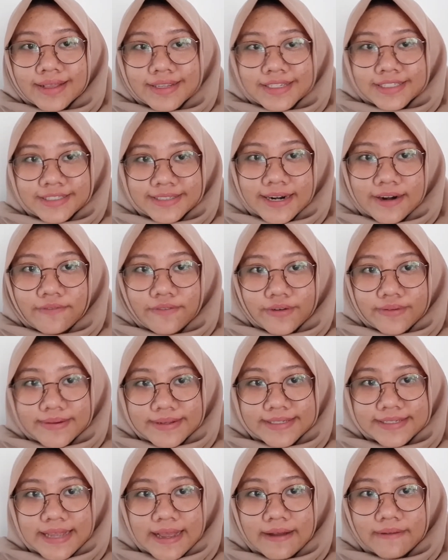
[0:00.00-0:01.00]
Start from the
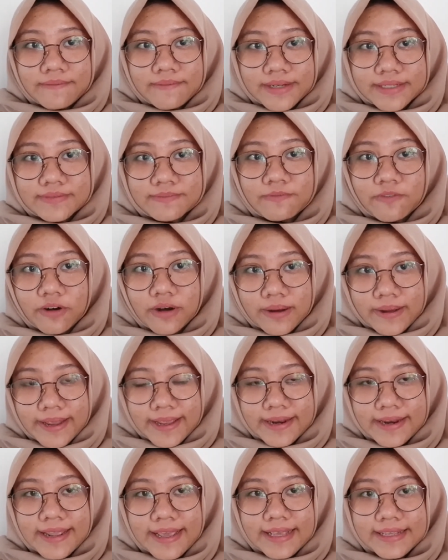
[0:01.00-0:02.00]
second
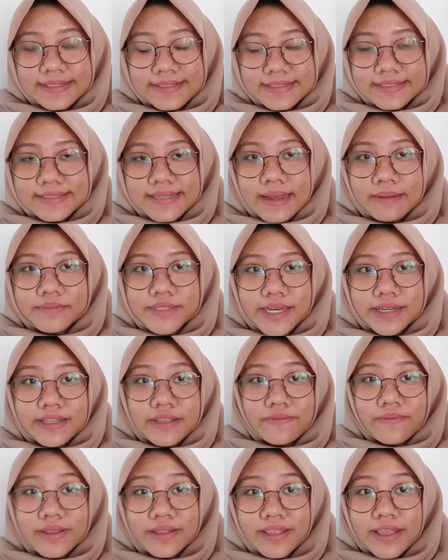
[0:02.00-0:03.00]
point is the
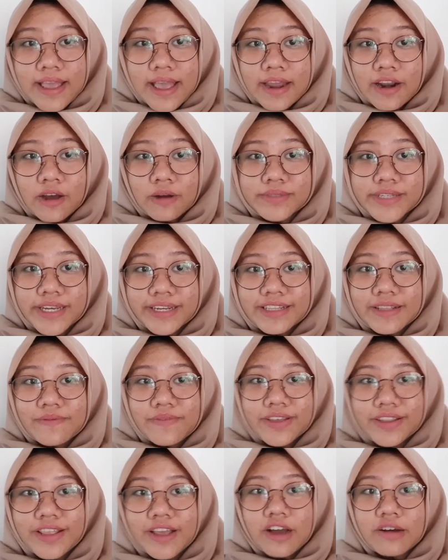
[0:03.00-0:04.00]
subjectivity and
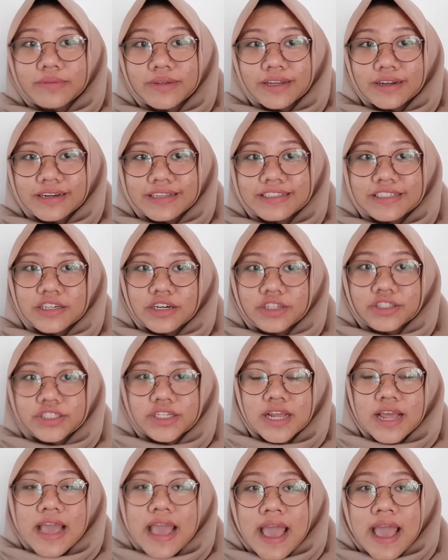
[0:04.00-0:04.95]
objectivity of the research.